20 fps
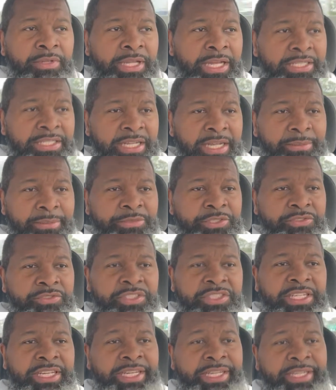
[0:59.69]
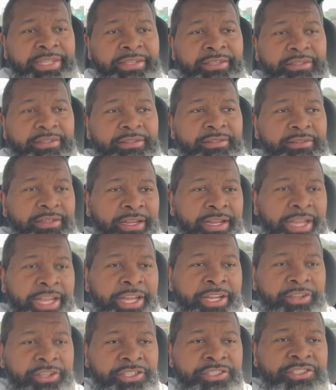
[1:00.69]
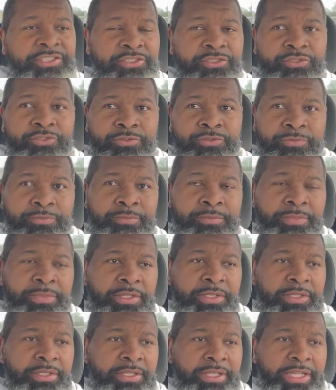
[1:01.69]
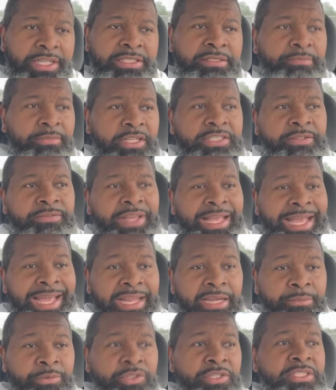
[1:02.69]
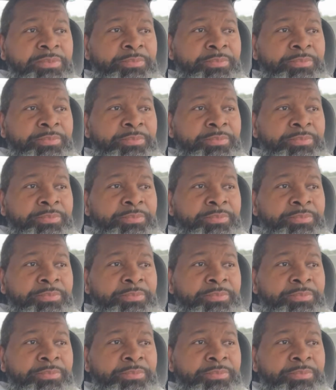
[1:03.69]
A lot of times you just eat and consume as much of the animal as